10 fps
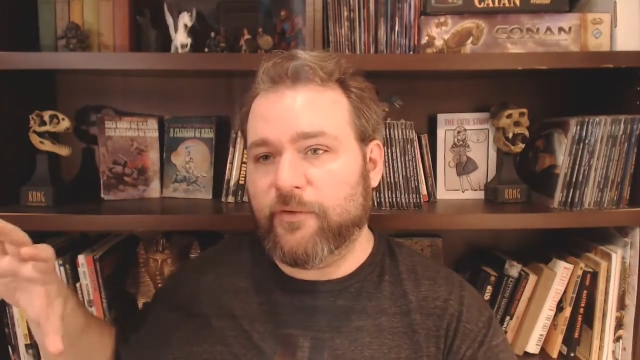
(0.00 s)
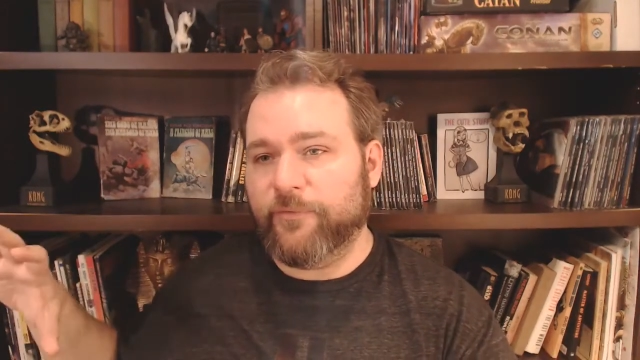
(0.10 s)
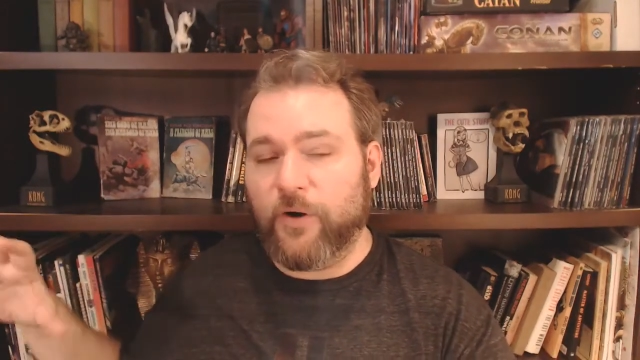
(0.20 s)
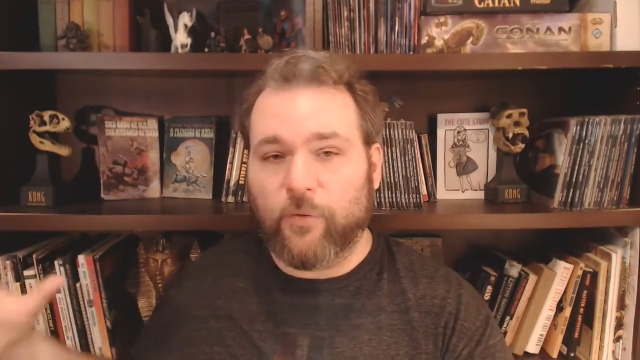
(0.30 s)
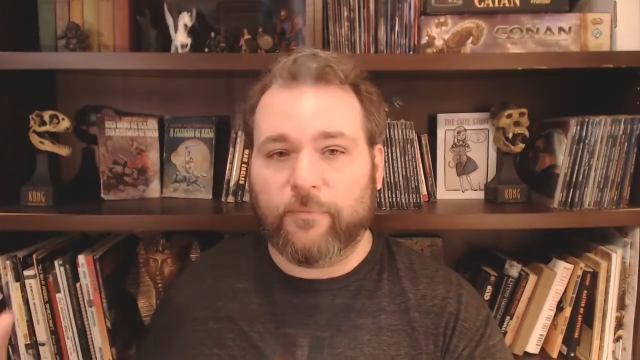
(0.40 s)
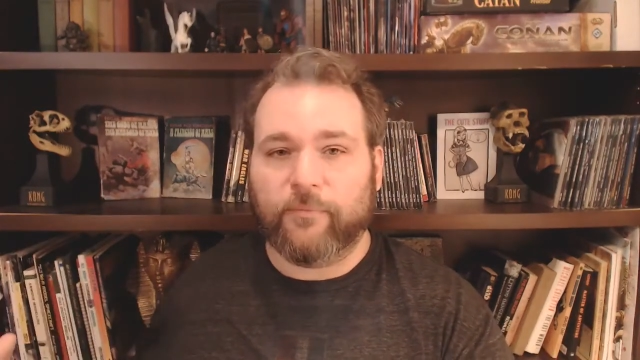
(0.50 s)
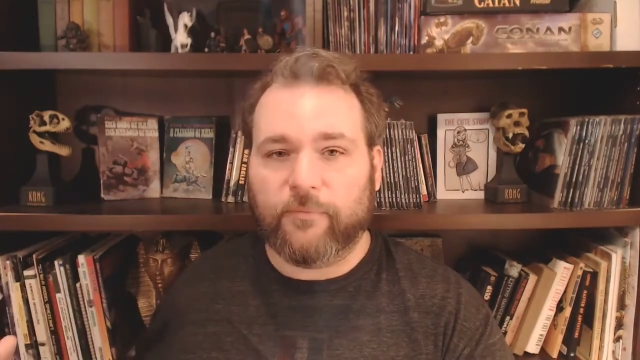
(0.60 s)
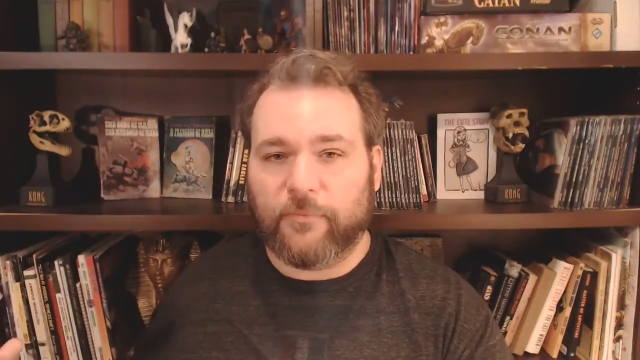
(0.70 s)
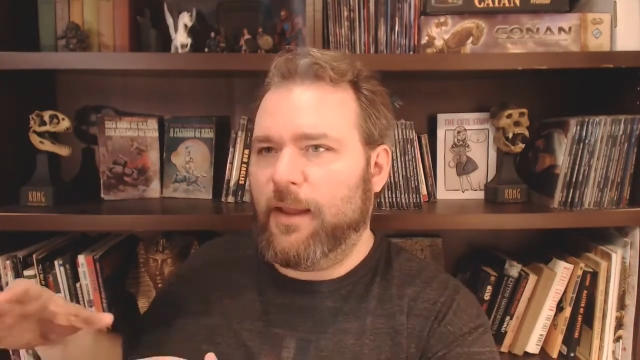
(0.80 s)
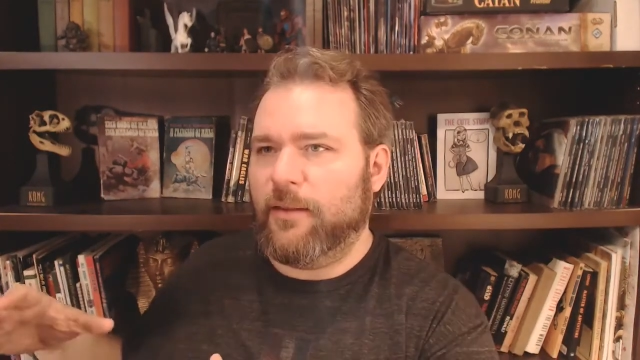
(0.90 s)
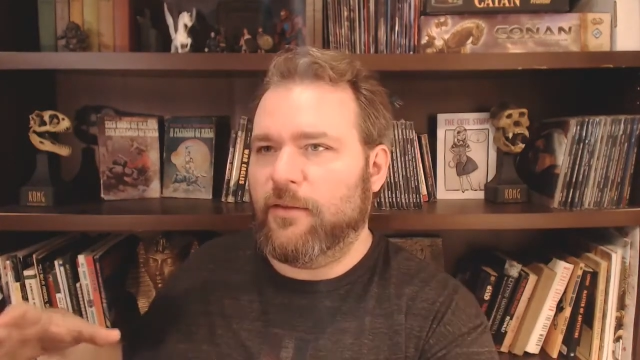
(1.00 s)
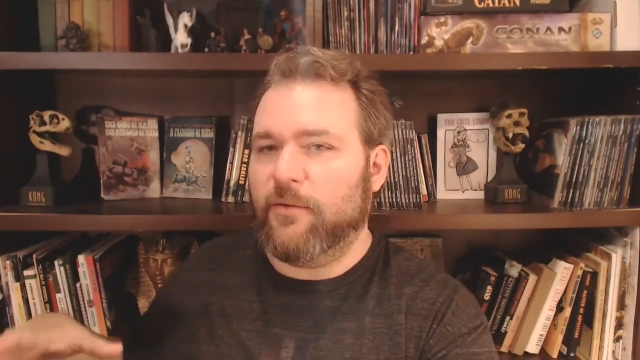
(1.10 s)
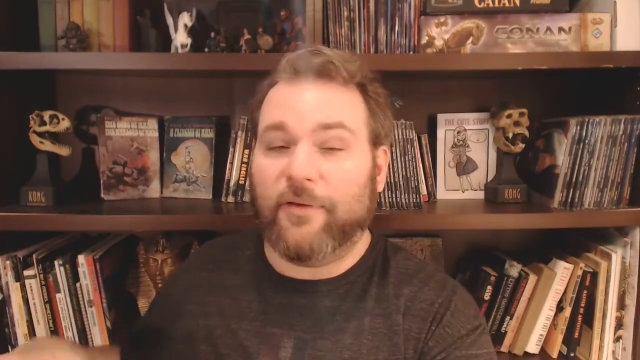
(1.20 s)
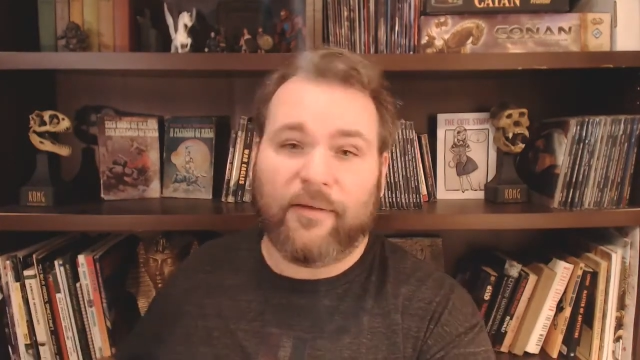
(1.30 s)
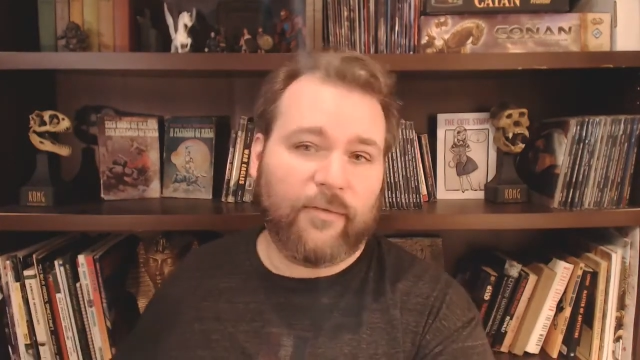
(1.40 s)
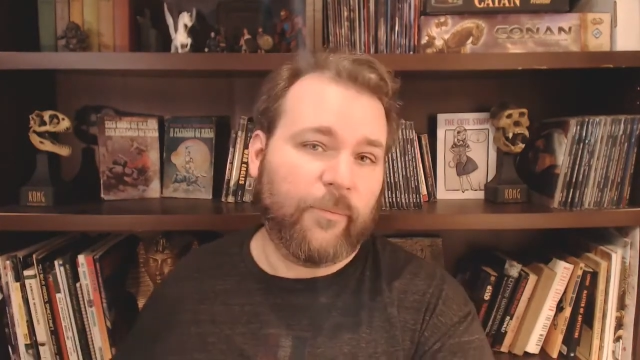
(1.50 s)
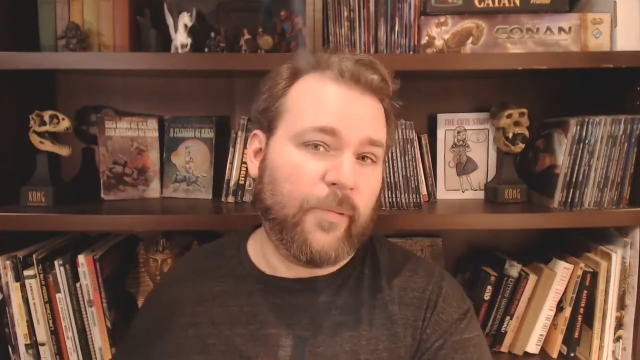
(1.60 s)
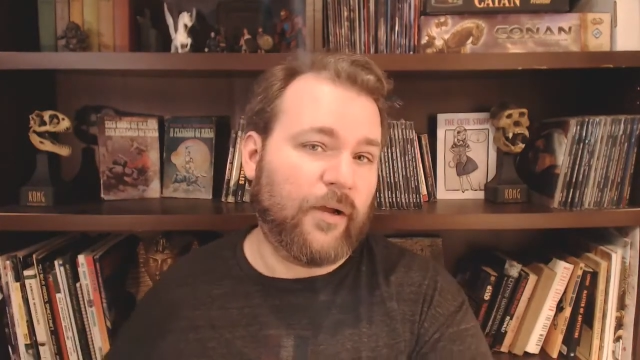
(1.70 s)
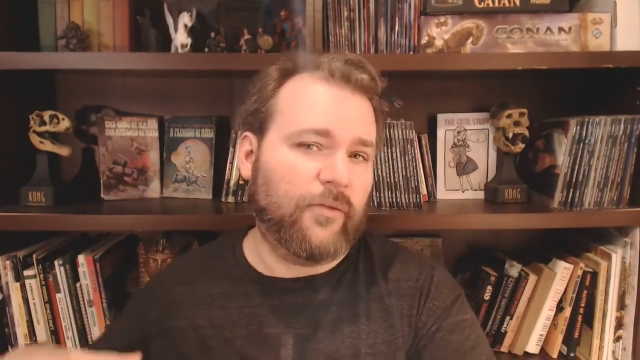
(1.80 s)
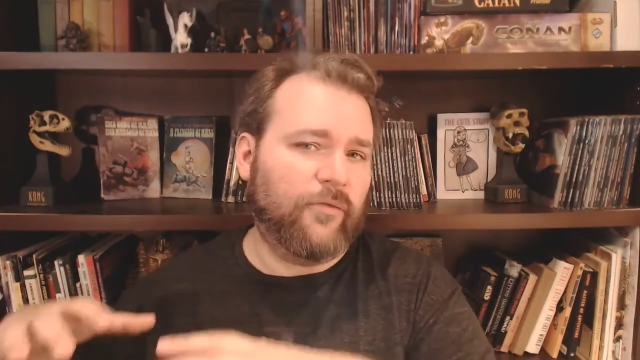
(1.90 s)
foam and use it as a
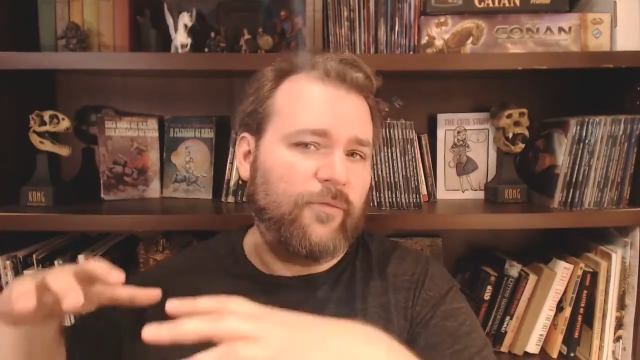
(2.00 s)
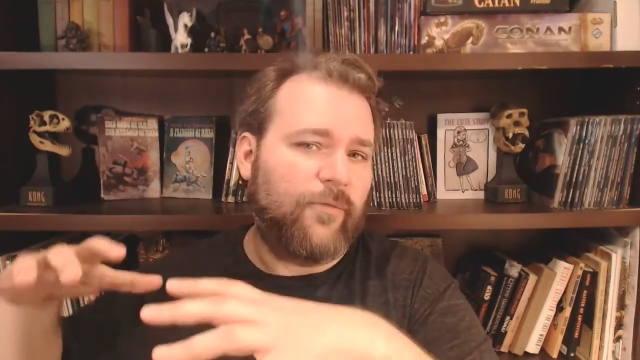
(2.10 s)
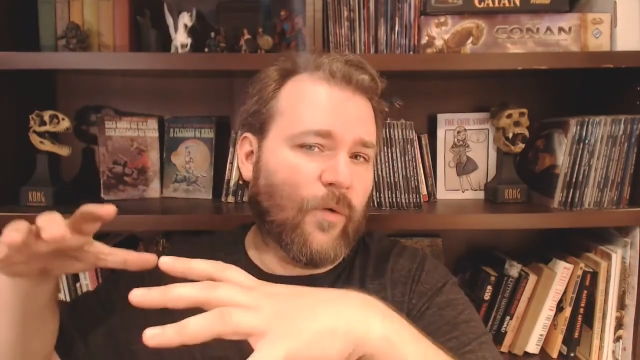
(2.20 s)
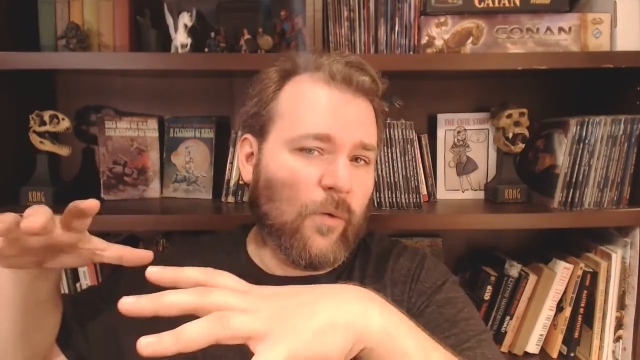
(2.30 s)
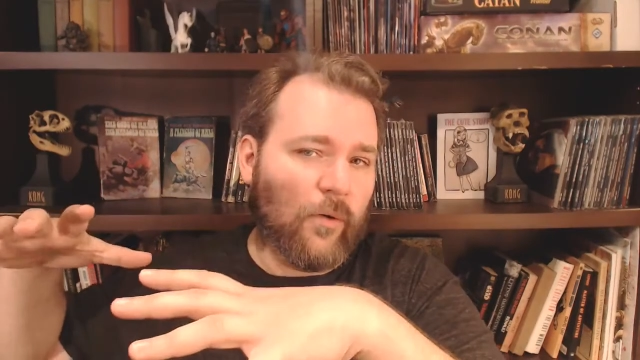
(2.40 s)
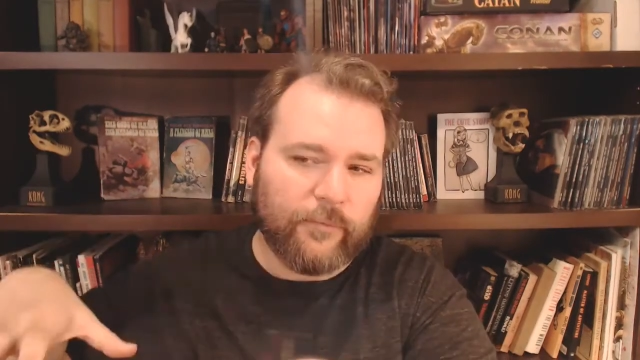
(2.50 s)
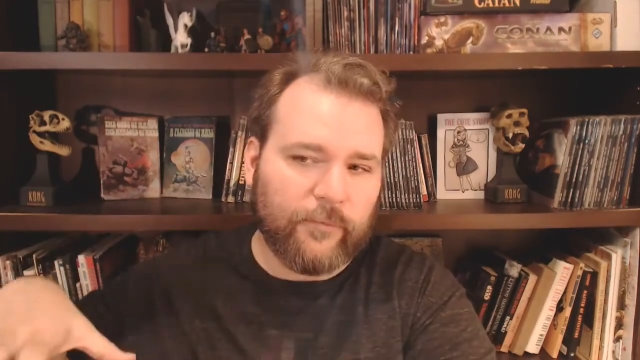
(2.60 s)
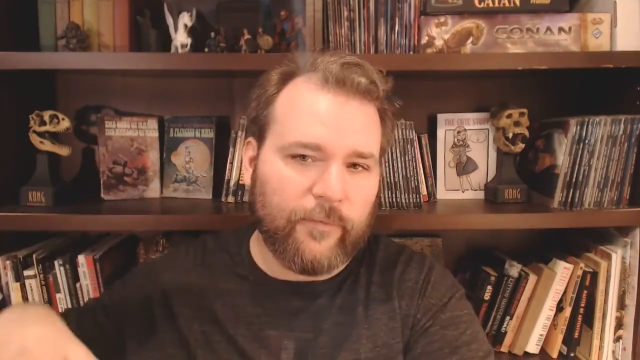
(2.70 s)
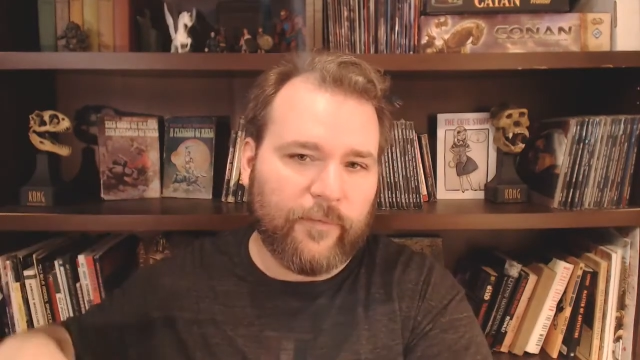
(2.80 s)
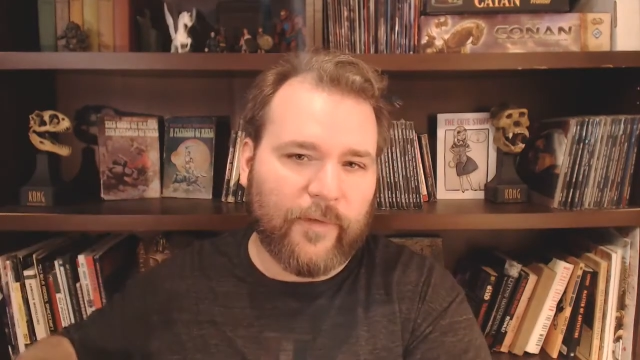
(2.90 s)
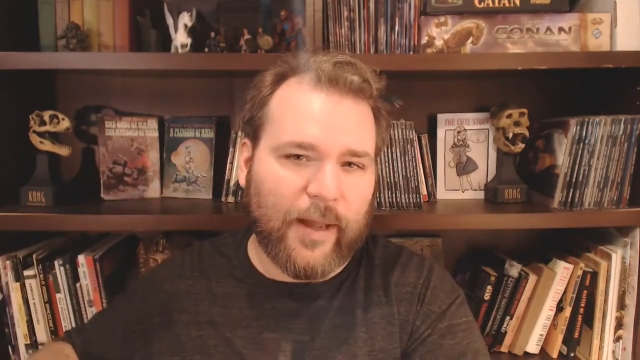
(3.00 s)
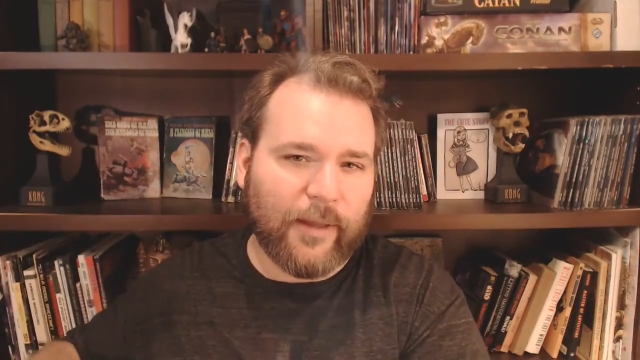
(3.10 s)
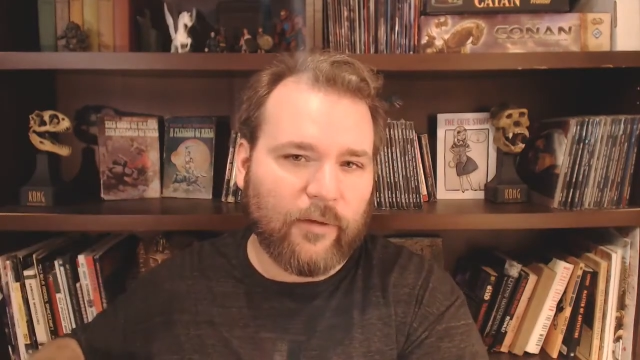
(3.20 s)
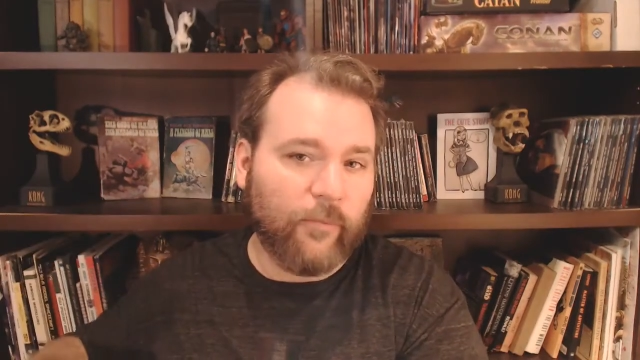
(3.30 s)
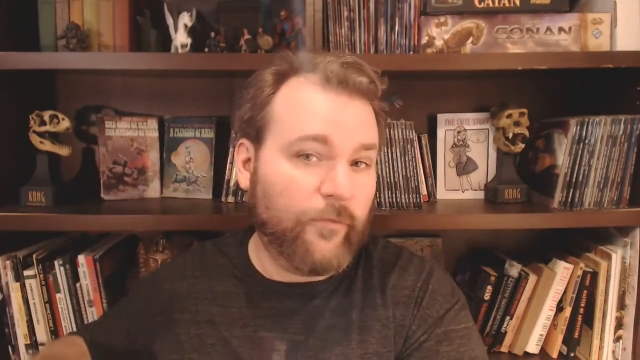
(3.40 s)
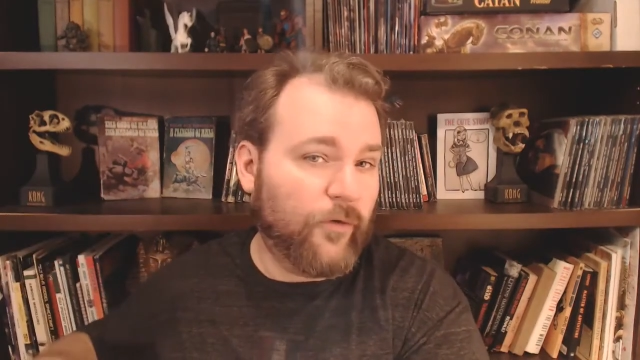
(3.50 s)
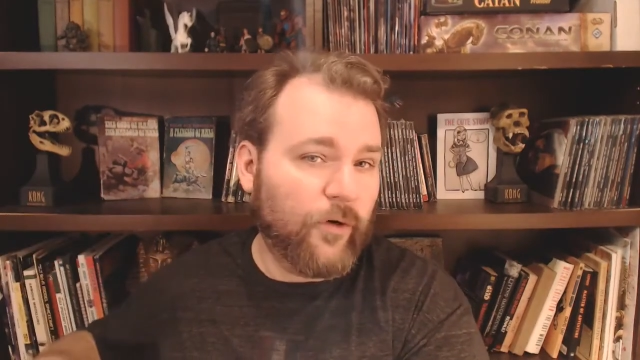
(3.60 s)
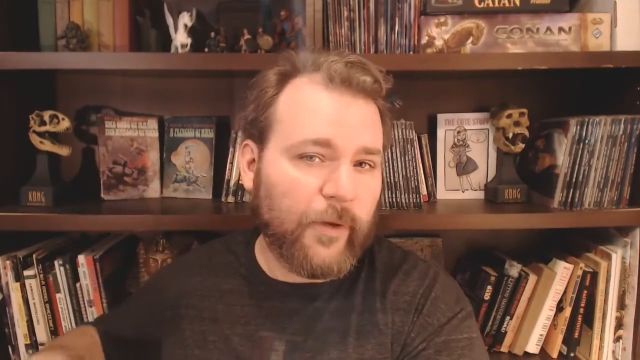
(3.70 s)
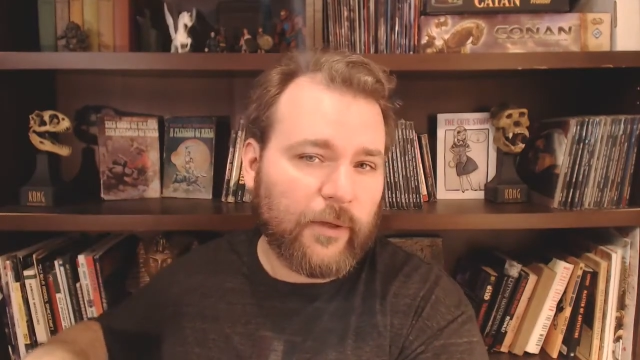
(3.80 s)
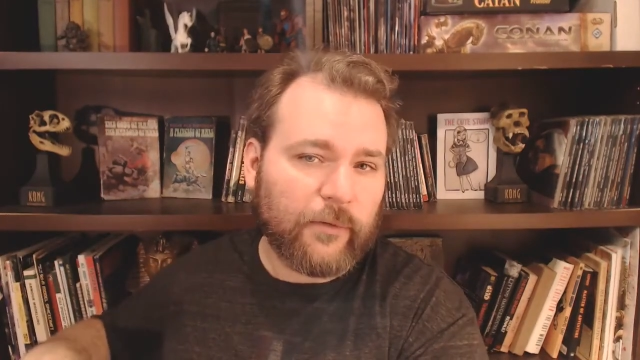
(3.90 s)
buck for vacuum
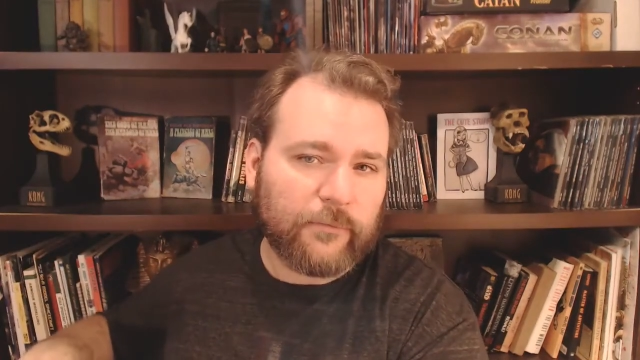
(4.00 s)
forming.